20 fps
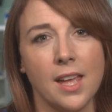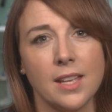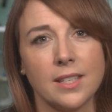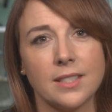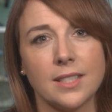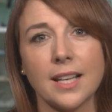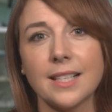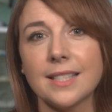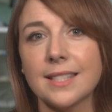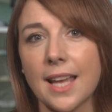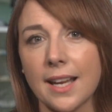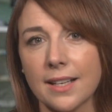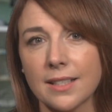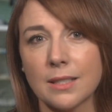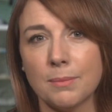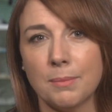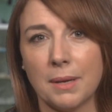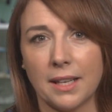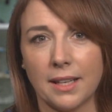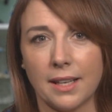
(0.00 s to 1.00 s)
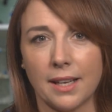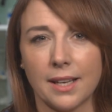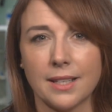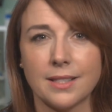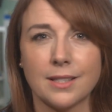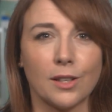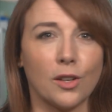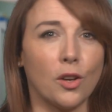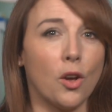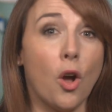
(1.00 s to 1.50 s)
Dissectomy
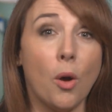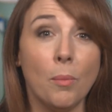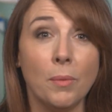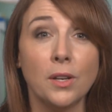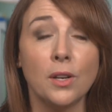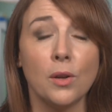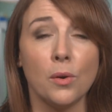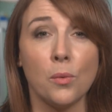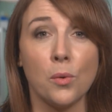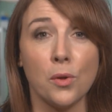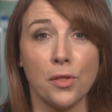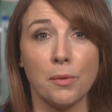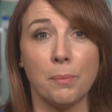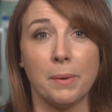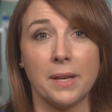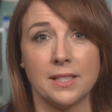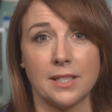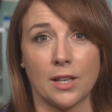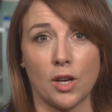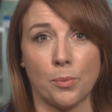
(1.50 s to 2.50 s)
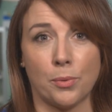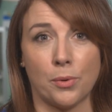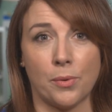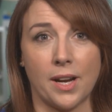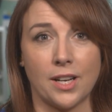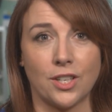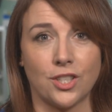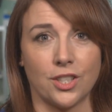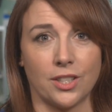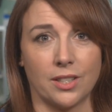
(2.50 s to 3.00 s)
is a common orthopaedic
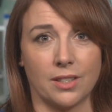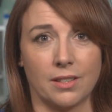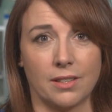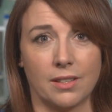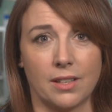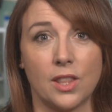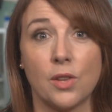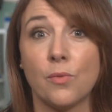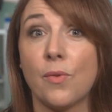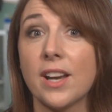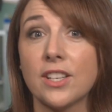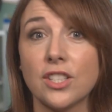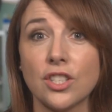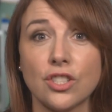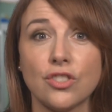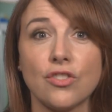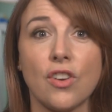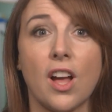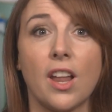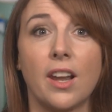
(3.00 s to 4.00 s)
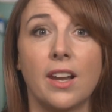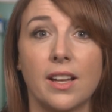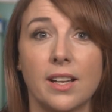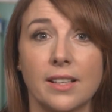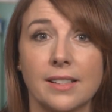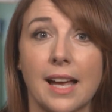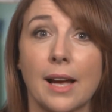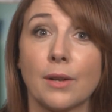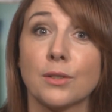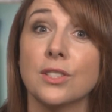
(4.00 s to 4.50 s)
operation, and the registrar
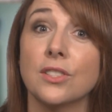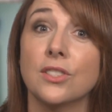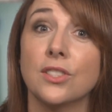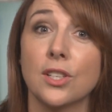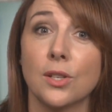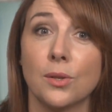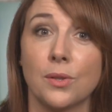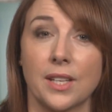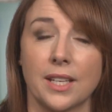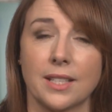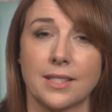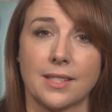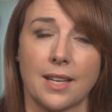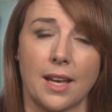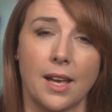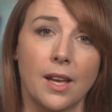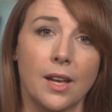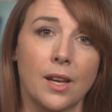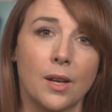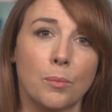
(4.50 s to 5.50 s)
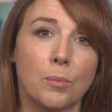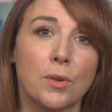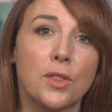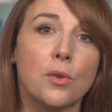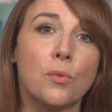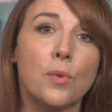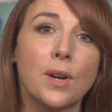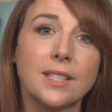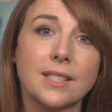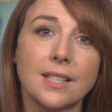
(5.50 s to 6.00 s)
learned how to do this with the
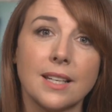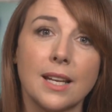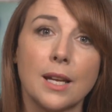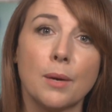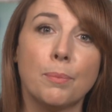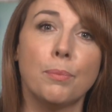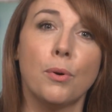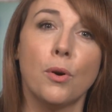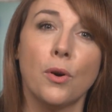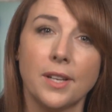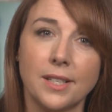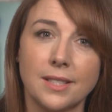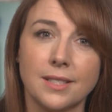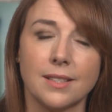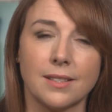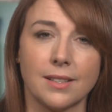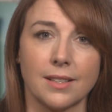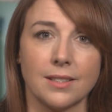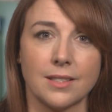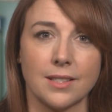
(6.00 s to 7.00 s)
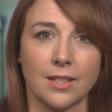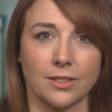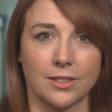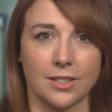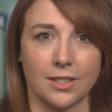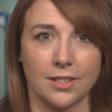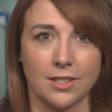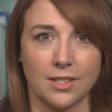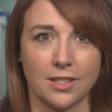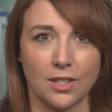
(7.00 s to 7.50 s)
recently appointed
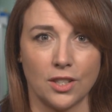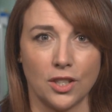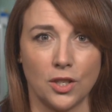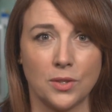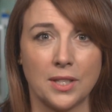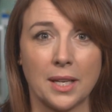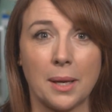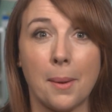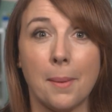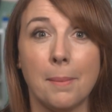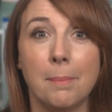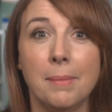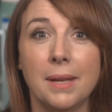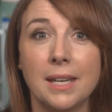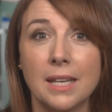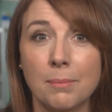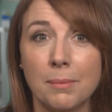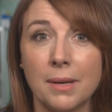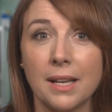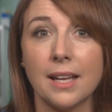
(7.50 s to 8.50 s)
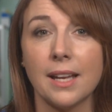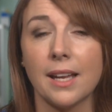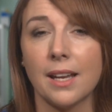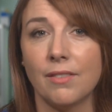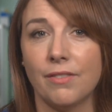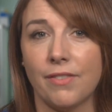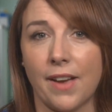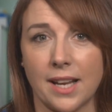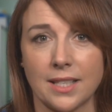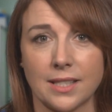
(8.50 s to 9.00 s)
consultants using a minimally
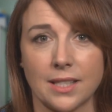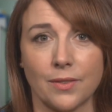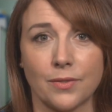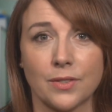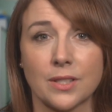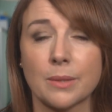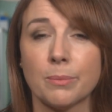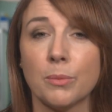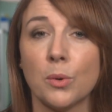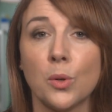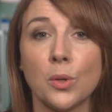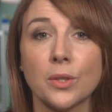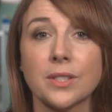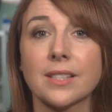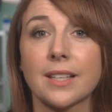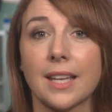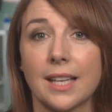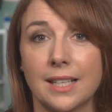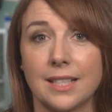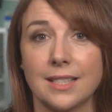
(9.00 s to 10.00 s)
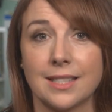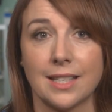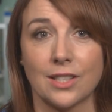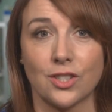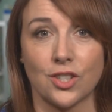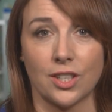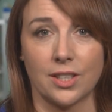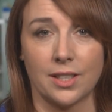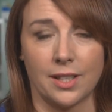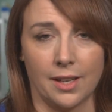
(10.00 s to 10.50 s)
invasive small skin
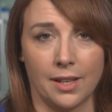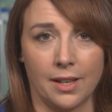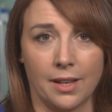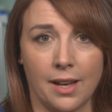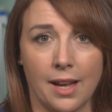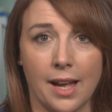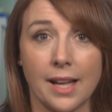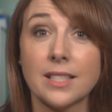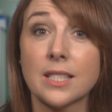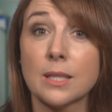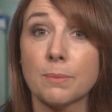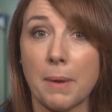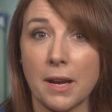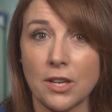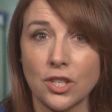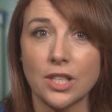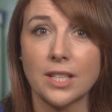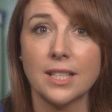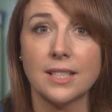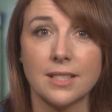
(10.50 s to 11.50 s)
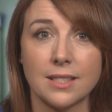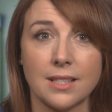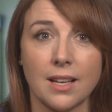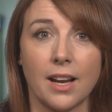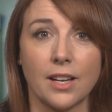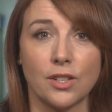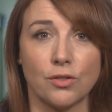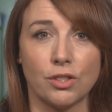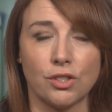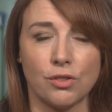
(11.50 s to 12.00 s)
incision and specially
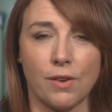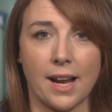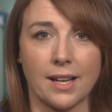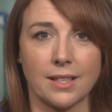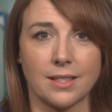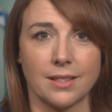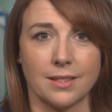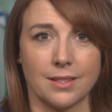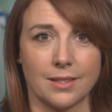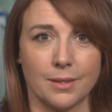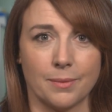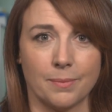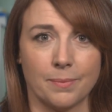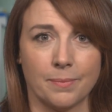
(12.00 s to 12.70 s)
designed retractors.